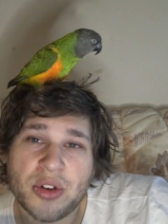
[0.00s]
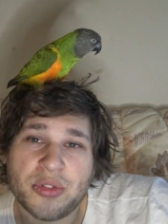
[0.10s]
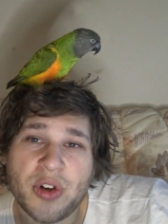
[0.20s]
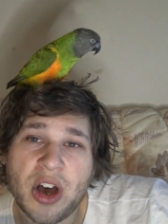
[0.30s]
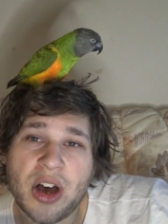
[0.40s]

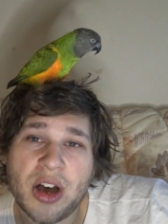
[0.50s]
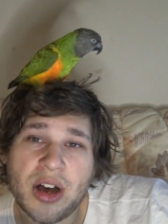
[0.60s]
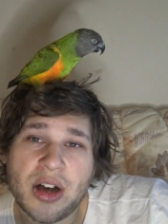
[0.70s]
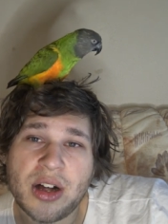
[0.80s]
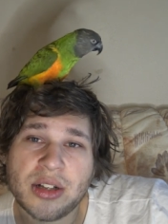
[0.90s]

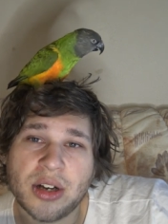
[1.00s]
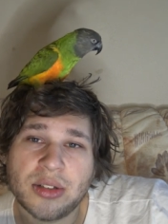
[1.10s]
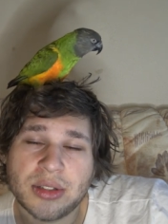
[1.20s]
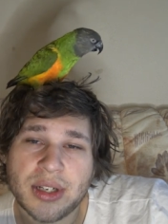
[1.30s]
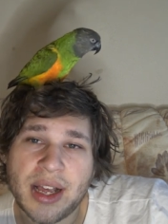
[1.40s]

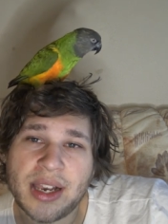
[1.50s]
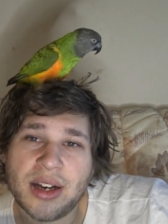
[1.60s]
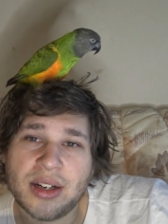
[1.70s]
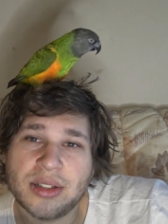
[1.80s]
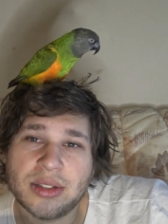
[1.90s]
Falco,
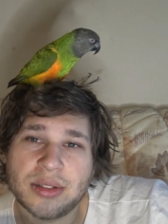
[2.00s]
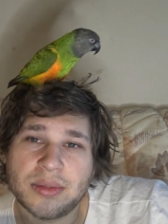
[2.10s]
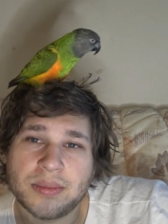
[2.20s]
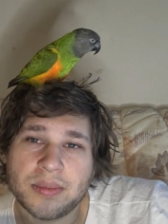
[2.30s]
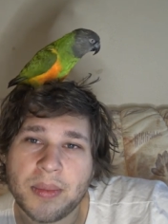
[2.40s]
hello.
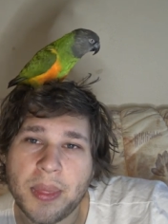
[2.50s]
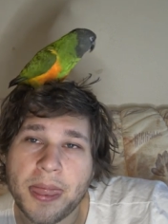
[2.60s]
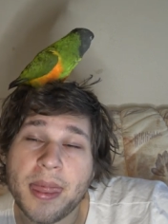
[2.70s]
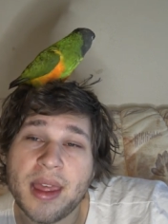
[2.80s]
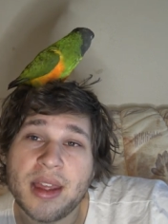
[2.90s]

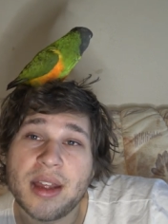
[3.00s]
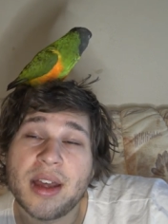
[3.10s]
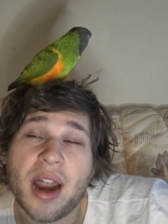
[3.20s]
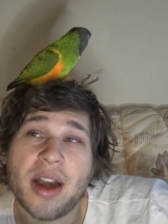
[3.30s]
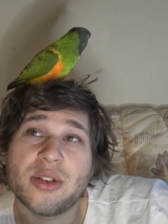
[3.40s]

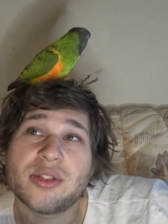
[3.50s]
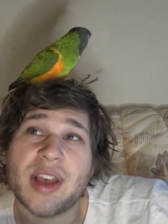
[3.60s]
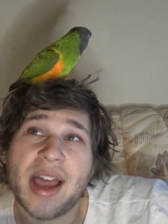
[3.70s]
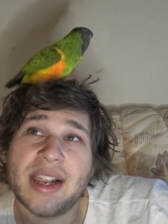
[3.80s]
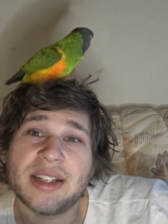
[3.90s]
Are you
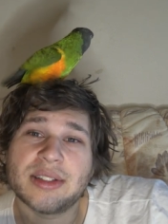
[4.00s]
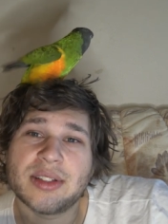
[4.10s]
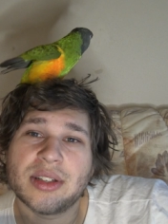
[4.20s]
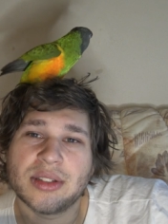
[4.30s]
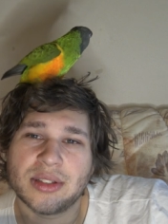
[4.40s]

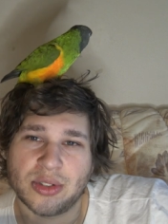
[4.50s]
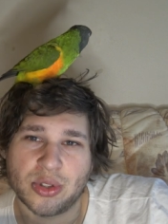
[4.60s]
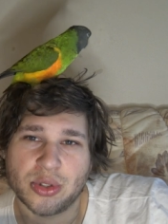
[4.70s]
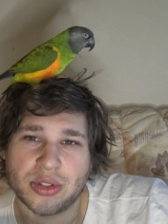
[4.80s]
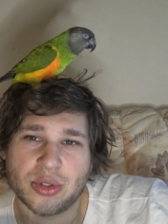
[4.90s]
silent?
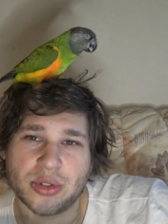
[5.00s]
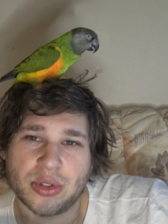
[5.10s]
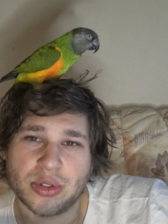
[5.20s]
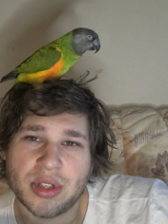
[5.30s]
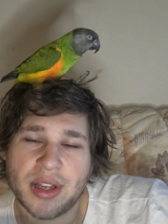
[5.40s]
Good, good,
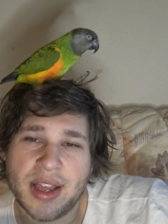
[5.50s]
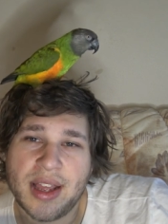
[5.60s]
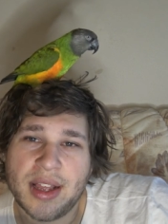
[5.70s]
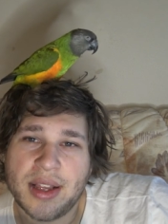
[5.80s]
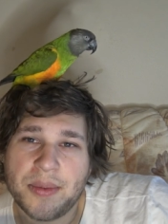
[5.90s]
good.
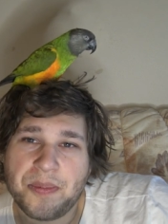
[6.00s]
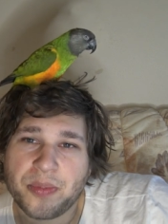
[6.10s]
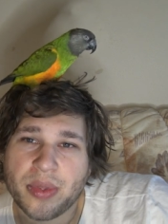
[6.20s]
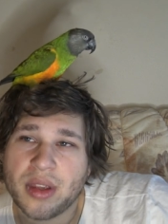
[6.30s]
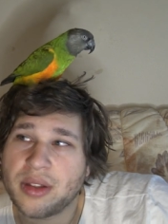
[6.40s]

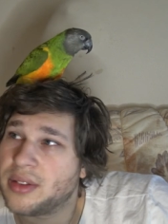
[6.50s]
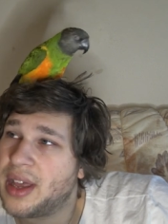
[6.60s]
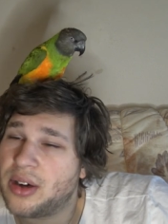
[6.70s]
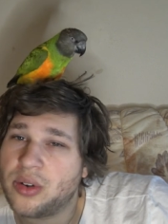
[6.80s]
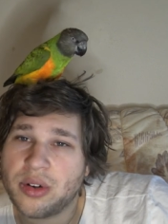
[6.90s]

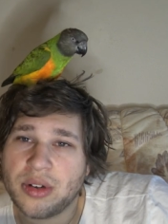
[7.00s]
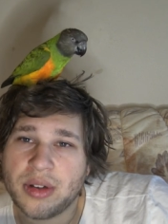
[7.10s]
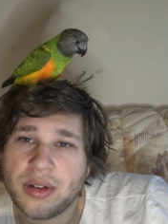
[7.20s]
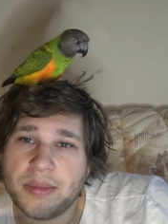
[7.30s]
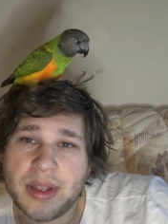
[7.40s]
Now,
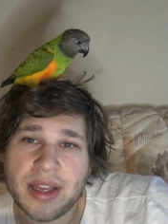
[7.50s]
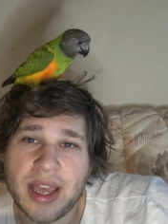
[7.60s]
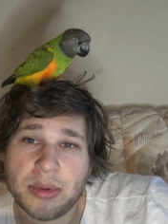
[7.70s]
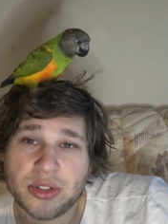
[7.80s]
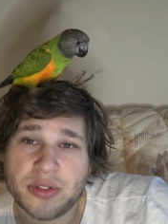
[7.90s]
being
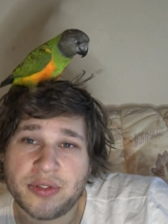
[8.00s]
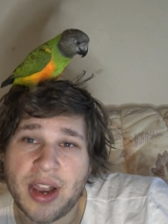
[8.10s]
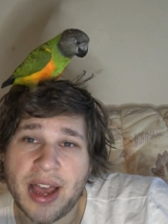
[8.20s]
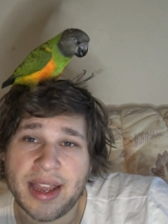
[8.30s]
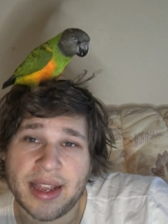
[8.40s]
able to
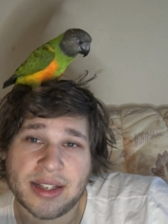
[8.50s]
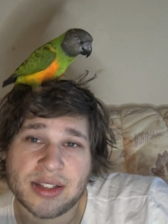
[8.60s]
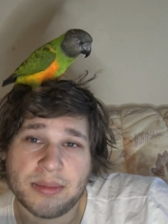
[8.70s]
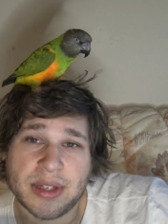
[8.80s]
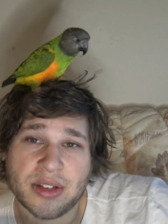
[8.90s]
fly
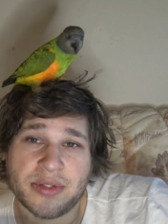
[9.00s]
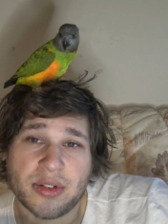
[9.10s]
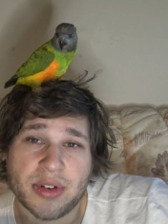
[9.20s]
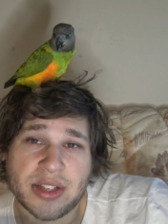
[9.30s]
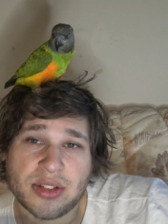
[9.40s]
is a bit of
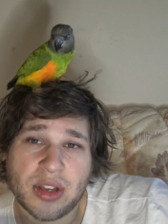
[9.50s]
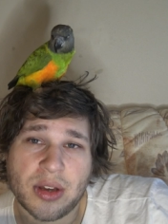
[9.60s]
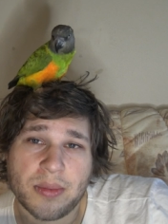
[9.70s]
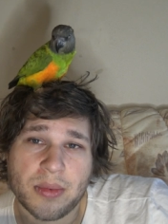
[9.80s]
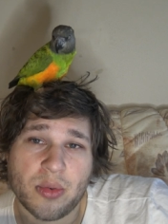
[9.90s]
a risk.
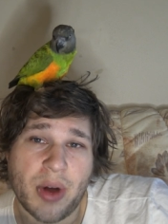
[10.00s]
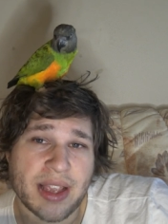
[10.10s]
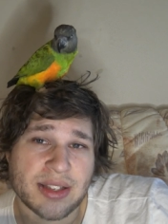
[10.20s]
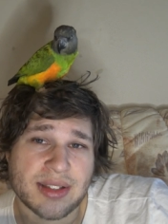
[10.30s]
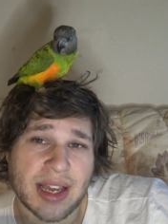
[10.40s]
Why
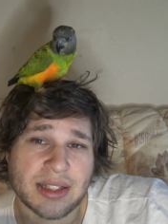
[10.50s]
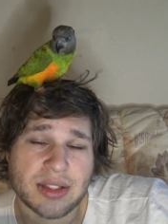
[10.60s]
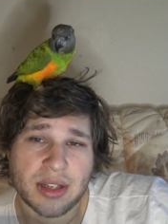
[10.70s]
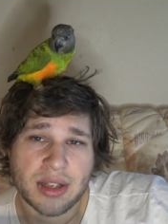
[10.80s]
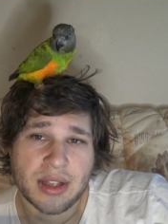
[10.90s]
is
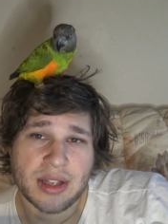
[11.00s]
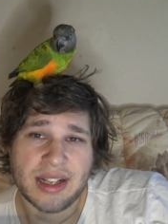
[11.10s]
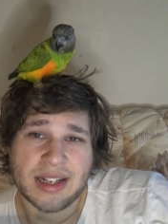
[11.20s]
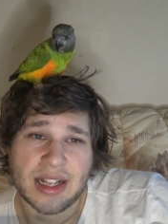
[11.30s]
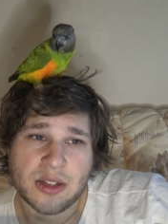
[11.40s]
that?
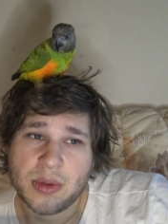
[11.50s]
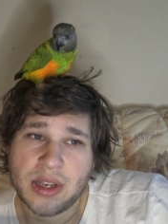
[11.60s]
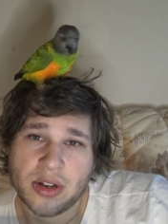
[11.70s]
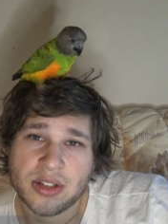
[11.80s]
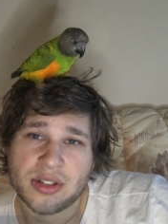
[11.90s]
That's
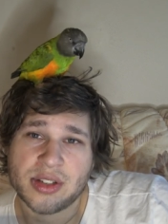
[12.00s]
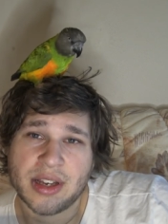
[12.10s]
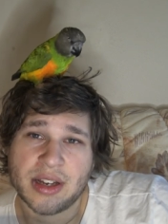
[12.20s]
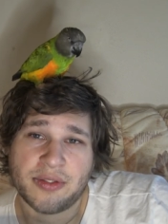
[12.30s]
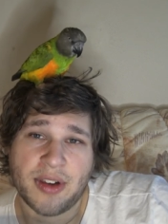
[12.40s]
because
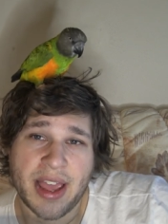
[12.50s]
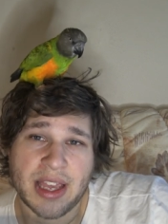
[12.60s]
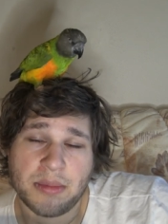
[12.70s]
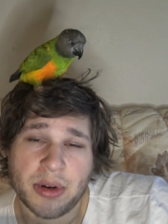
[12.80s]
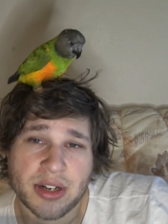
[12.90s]
uh,
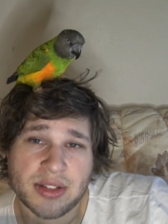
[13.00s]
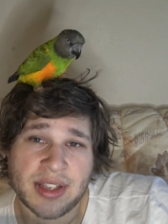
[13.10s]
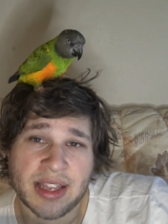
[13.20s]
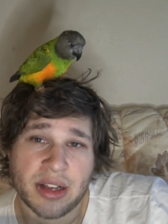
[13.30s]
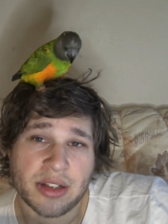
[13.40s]
flying
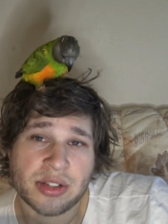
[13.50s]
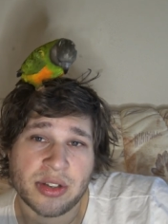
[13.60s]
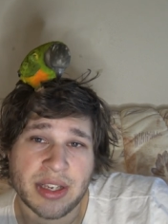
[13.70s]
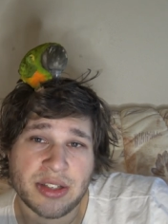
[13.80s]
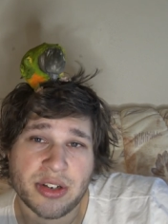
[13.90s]
birds can
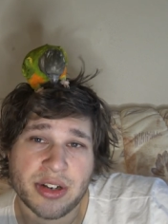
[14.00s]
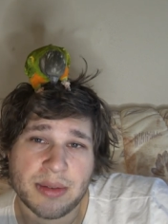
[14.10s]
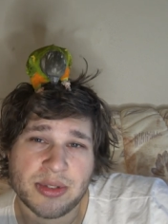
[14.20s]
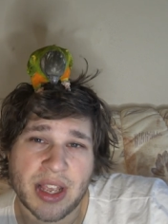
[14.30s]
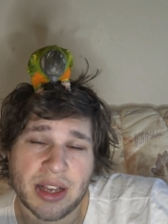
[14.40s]
also injure
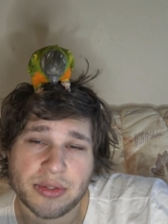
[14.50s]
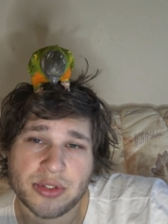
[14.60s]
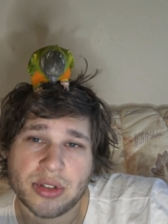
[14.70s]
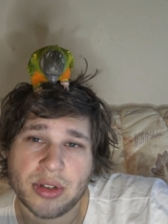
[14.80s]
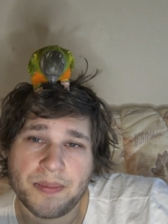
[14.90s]

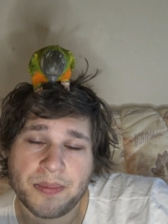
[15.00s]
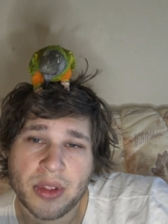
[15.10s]
themselves.